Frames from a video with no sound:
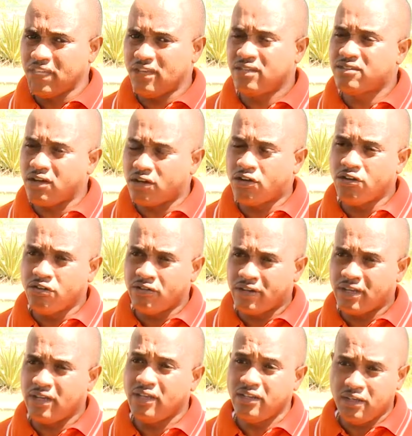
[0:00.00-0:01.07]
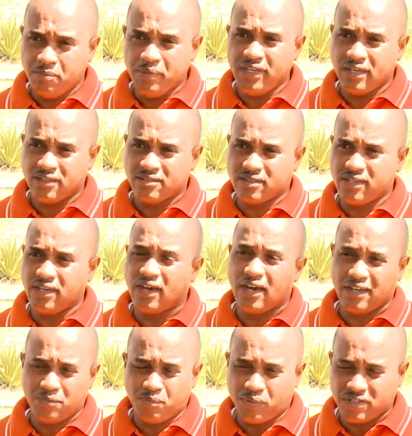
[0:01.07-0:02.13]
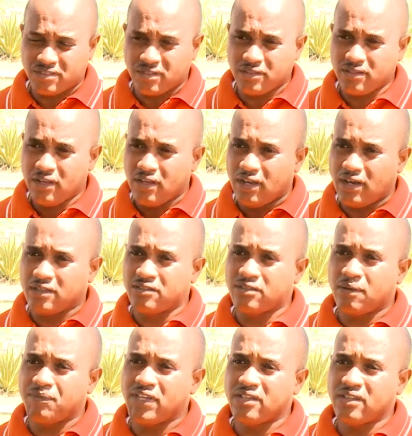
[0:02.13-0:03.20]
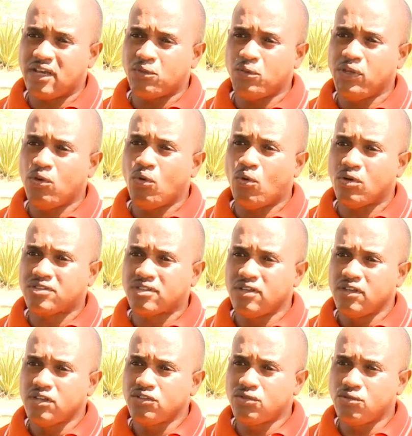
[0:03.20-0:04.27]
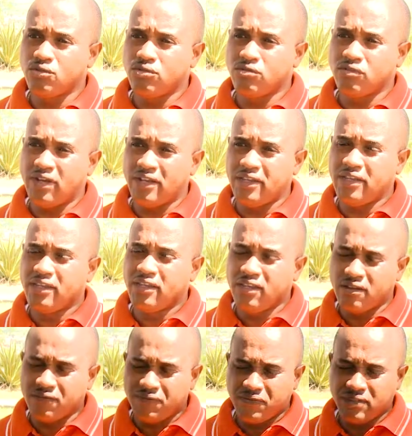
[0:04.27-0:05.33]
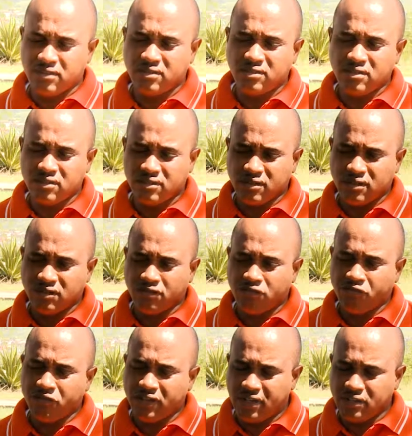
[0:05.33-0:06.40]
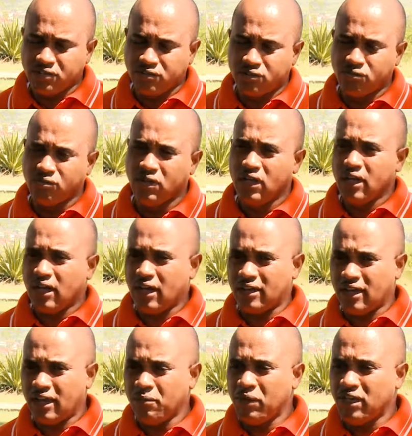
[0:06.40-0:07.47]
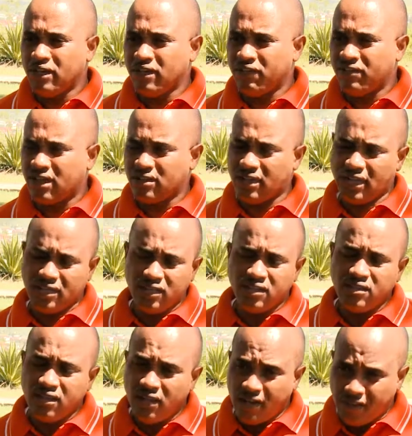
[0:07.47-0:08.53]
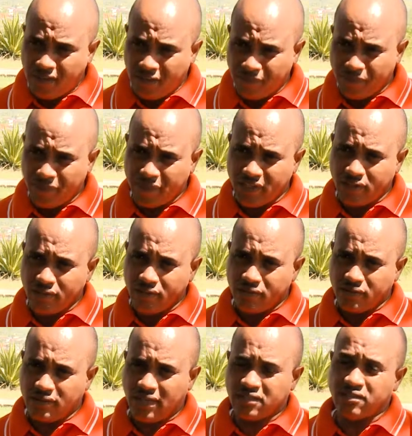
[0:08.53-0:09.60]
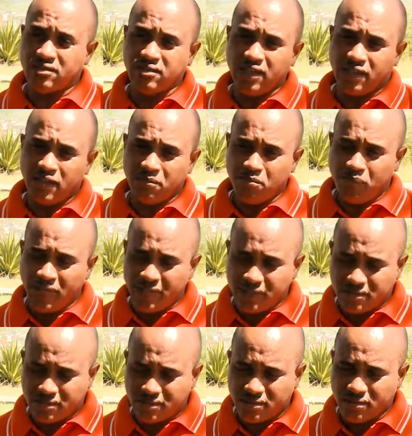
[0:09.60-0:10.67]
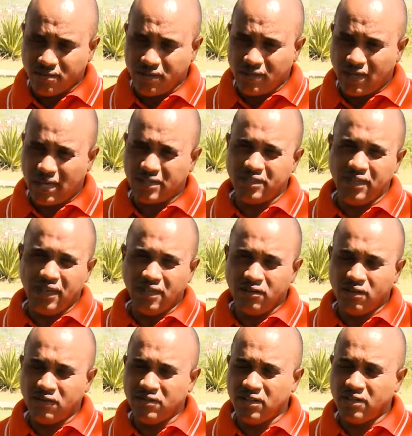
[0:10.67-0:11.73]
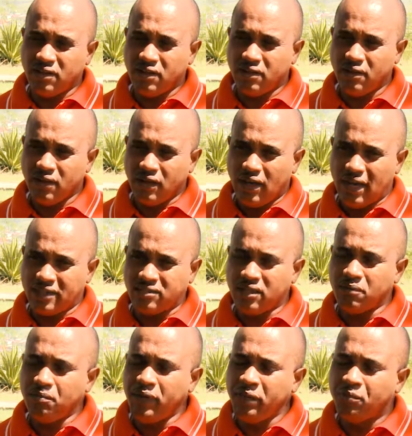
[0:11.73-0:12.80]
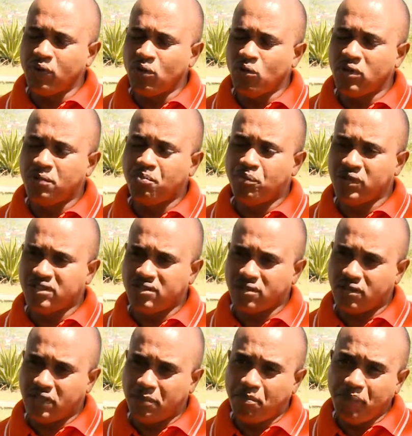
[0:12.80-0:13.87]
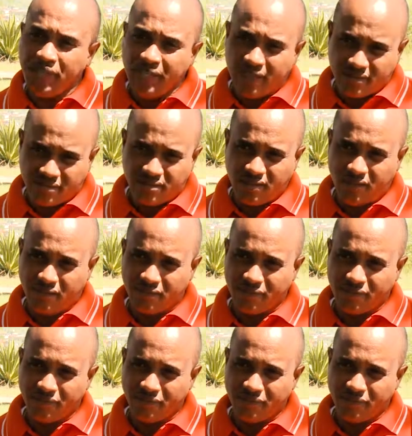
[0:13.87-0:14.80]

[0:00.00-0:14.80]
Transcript: is occurring in the PSA at present, and something that we ought to really give certain credence to. And I believe that any delay that is taking place, at the end of the day, I think people will put the PSA,